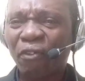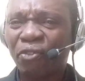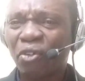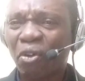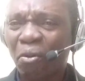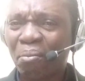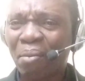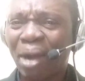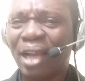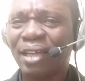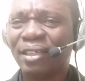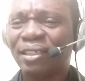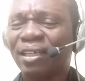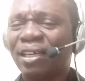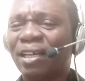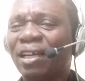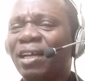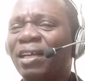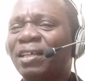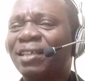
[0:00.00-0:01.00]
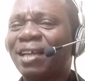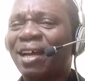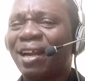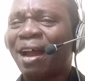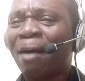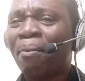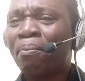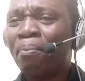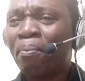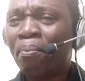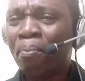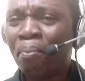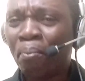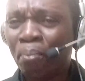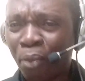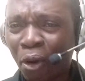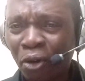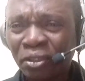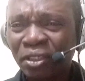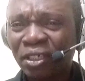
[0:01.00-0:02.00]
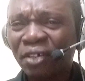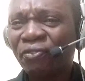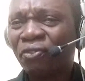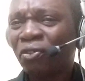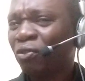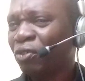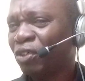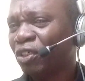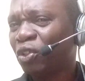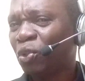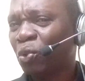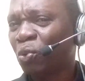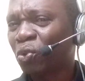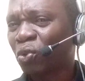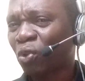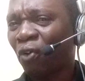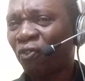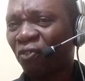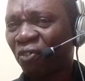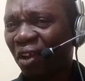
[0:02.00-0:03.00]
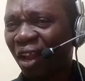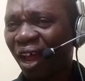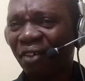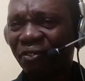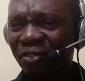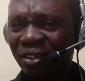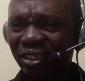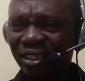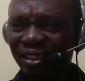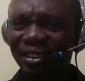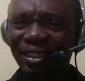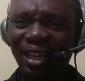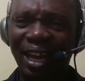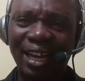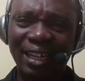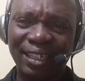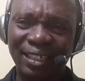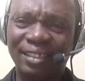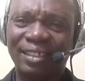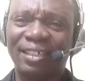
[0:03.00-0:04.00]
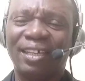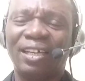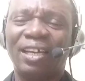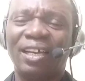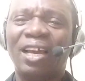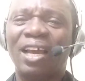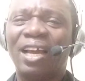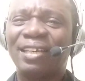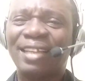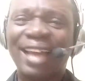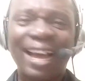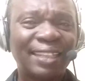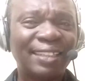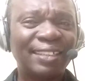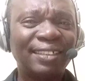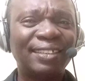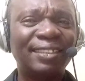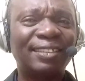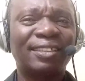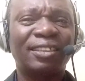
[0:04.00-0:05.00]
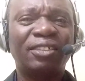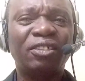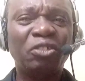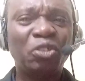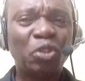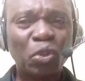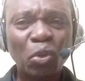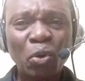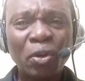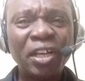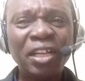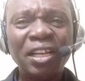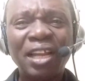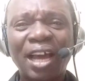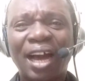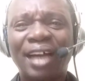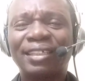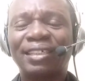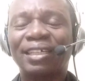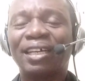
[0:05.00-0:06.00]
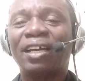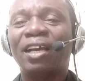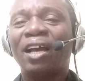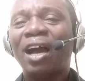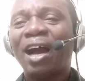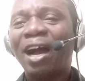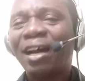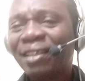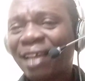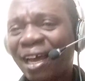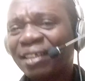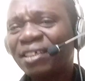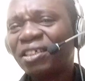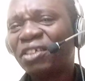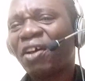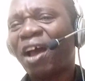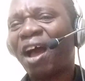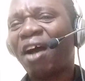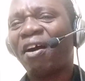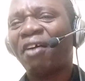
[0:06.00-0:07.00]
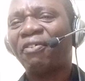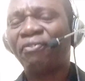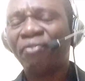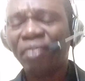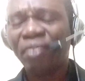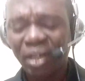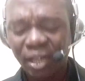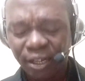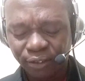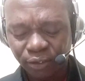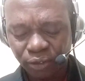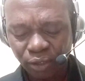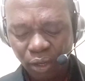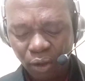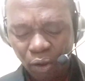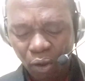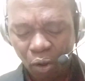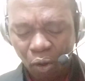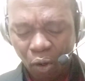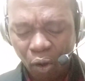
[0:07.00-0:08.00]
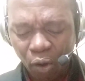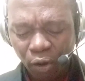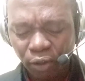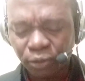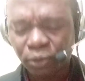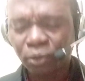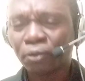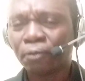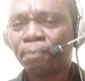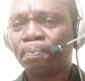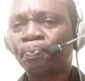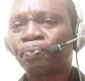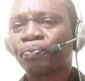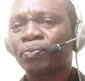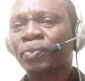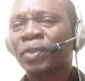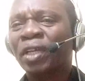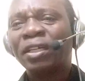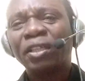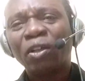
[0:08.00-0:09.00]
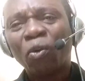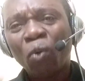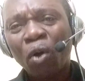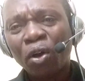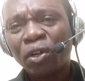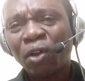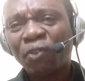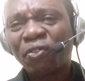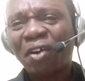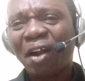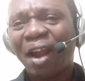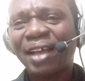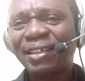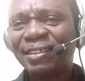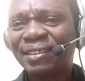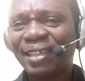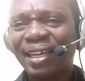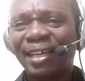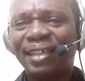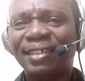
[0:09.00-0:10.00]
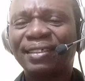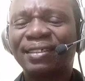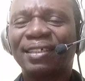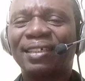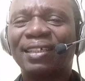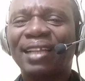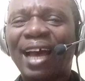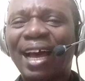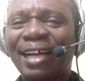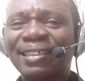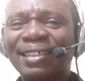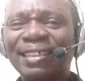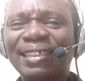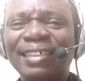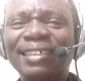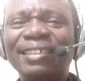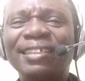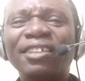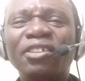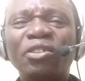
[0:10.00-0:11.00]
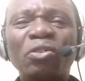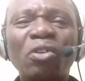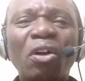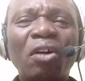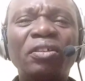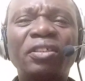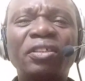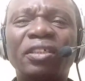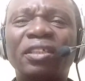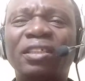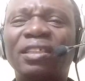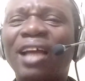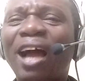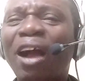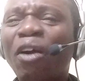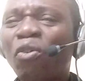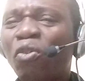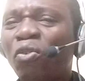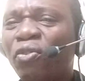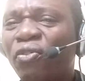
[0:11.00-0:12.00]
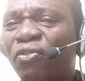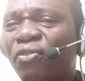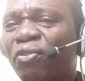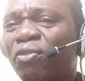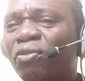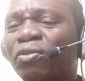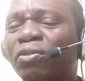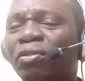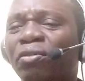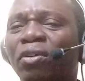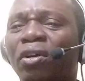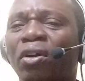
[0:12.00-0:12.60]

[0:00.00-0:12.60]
your mind there are bountiful issues of life inside it. That is showing that is our feelings. Also, the word of Christ says that it is not that good fruit